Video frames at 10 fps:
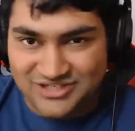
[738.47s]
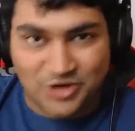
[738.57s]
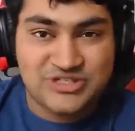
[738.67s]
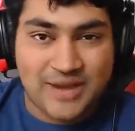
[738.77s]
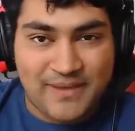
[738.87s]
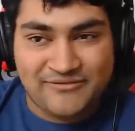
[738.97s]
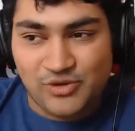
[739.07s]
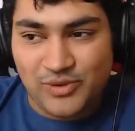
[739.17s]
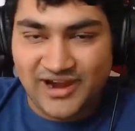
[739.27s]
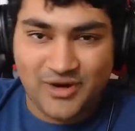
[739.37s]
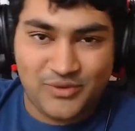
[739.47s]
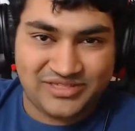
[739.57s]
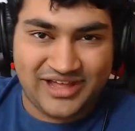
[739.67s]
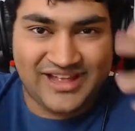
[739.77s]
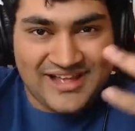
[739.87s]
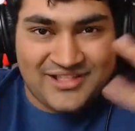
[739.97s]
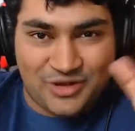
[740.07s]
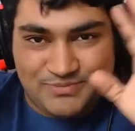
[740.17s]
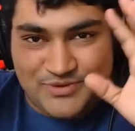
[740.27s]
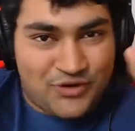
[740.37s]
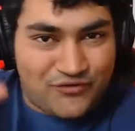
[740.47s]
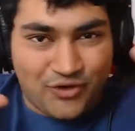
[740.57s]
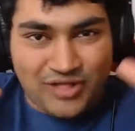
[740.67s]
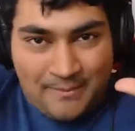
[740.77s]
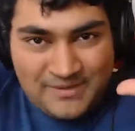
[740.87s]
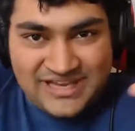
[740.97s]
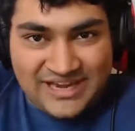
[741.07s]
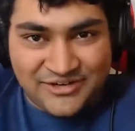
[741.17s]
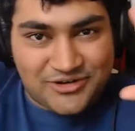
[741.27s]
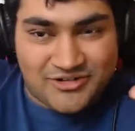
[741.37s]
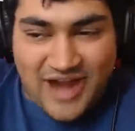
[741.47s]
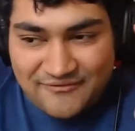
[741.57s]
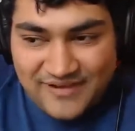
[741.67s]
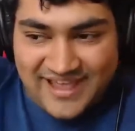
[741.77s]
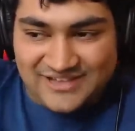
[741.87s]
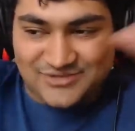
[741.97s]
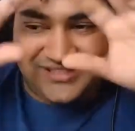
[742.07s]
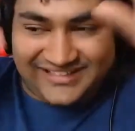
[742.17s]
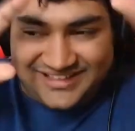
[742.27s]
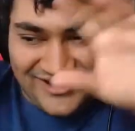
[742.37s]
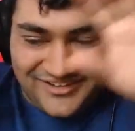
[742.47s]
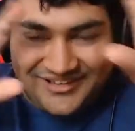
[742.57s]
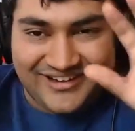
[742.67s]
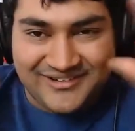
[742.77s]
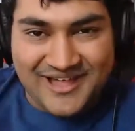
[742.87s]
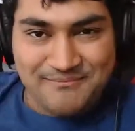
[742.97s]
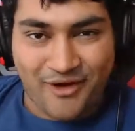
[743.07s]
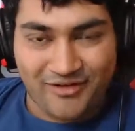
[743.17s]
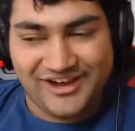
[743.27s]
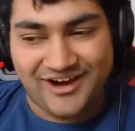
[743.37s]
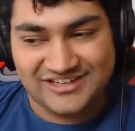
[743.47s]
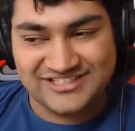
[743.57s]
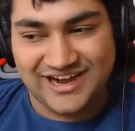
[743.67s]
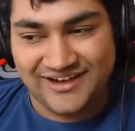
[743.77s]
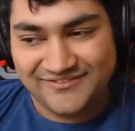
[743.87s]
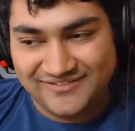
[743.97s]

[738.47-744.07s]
It shows up everywhere with like those beautiful Epicenter graphics with like the polygon stuff.